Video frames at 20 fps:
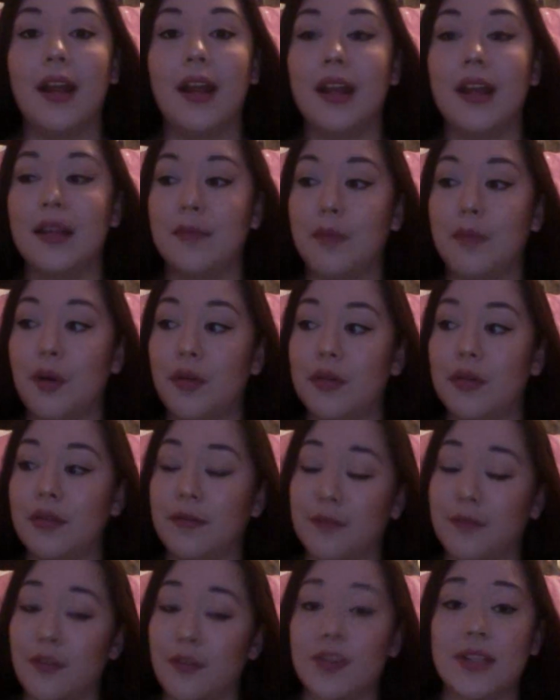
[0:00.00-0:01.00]
In both
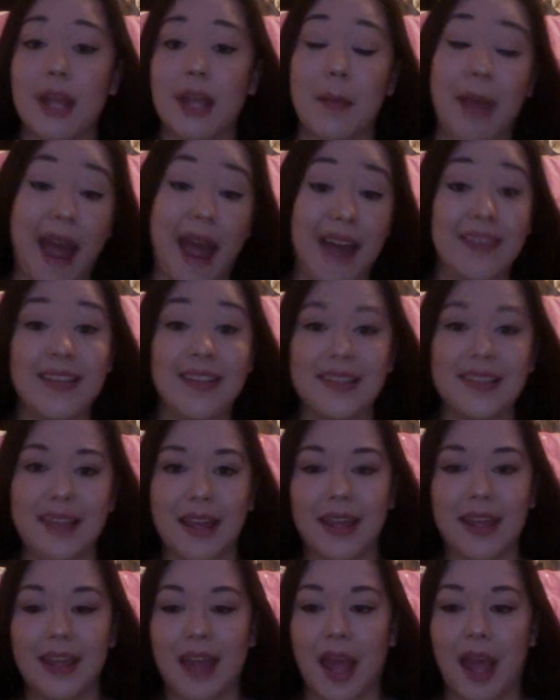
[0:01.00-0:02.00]
the first game and the
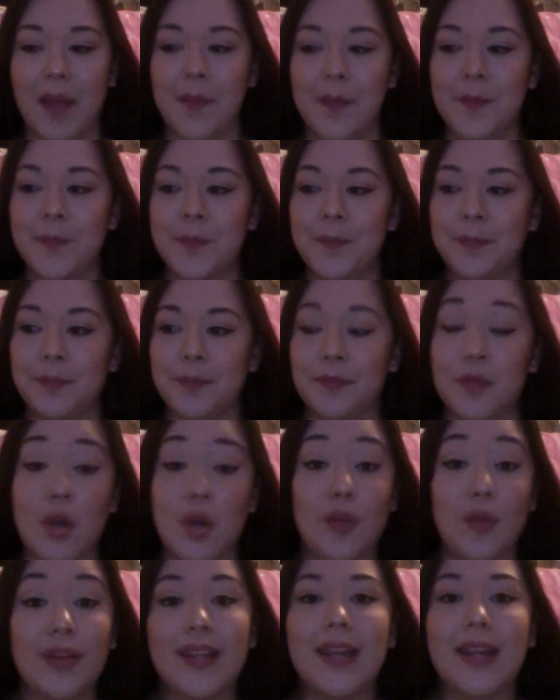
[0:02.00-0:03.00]
second game,
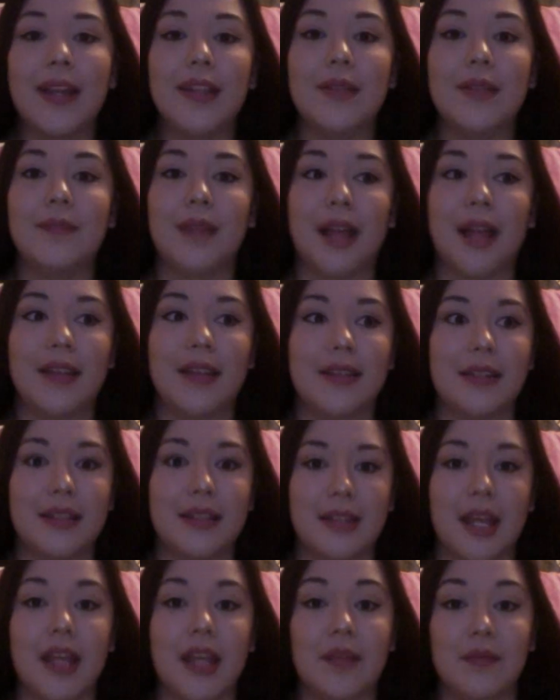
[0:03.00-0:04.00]
the only kingdom that's the
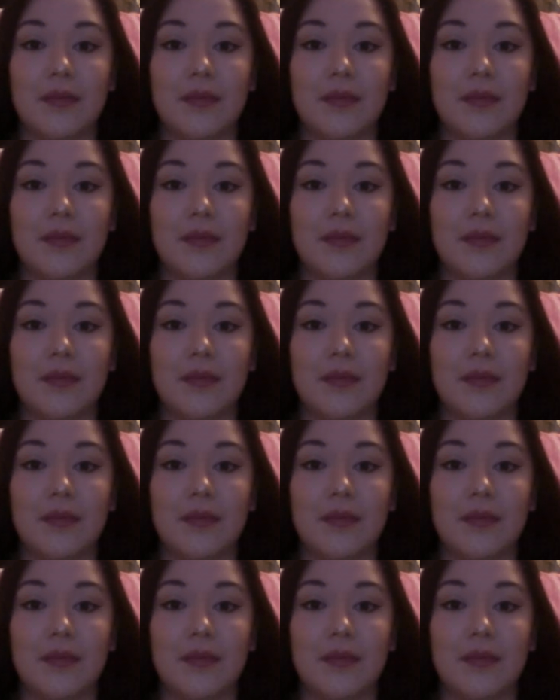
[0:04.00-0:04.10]
same